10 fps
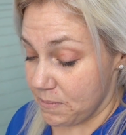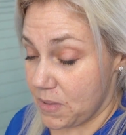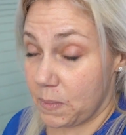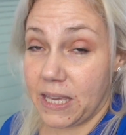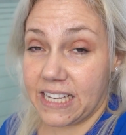
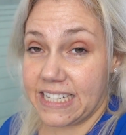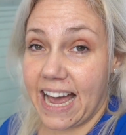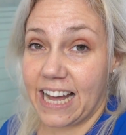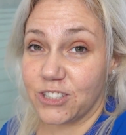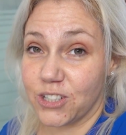maybe
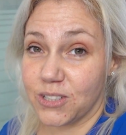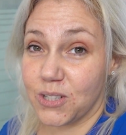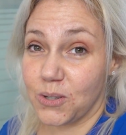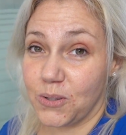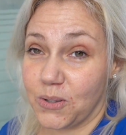attach it
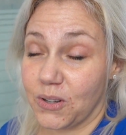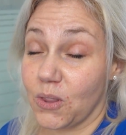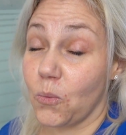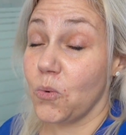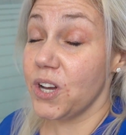to
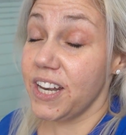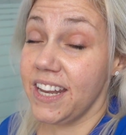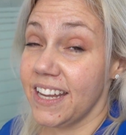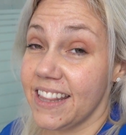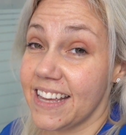the
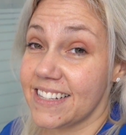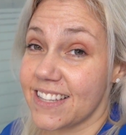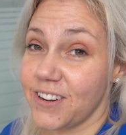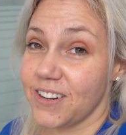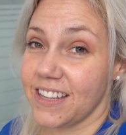wood that is
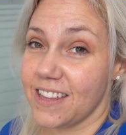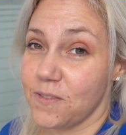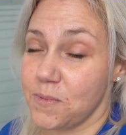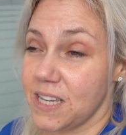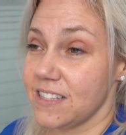underneath of
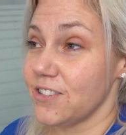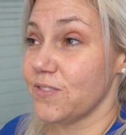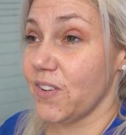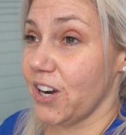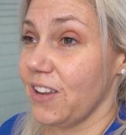it, because there's
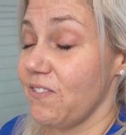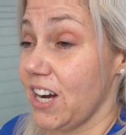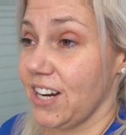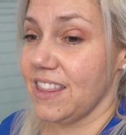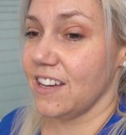
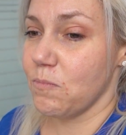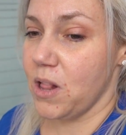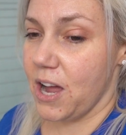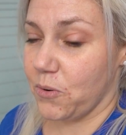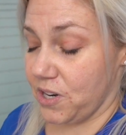very thick
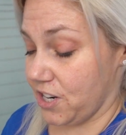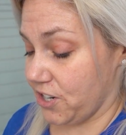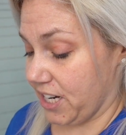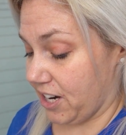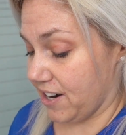plywood
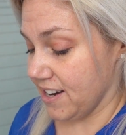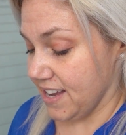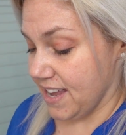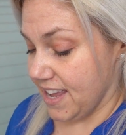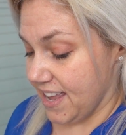under here.
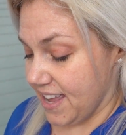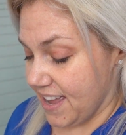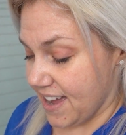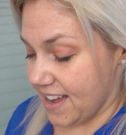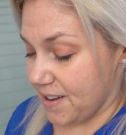
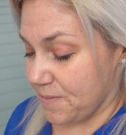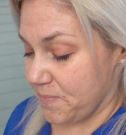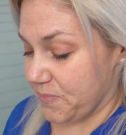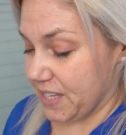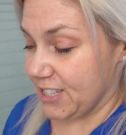
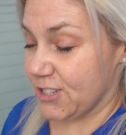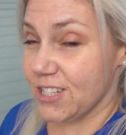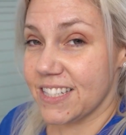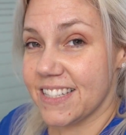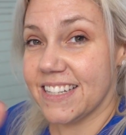It's
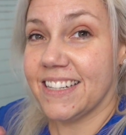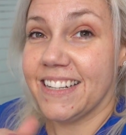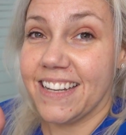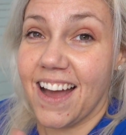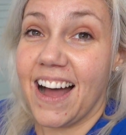just
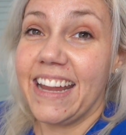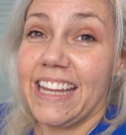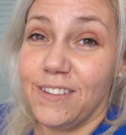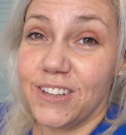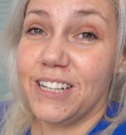not
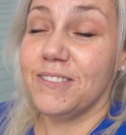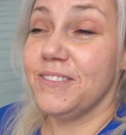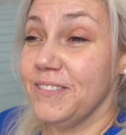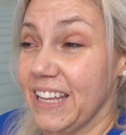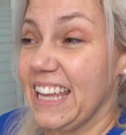
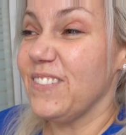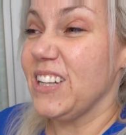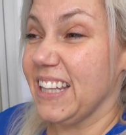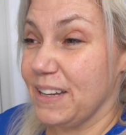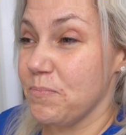
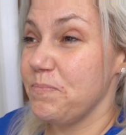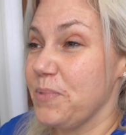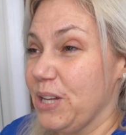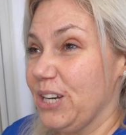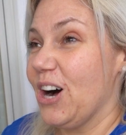evenly
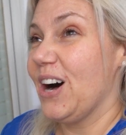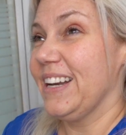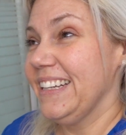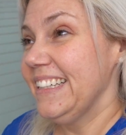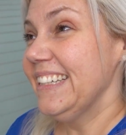put
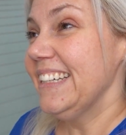on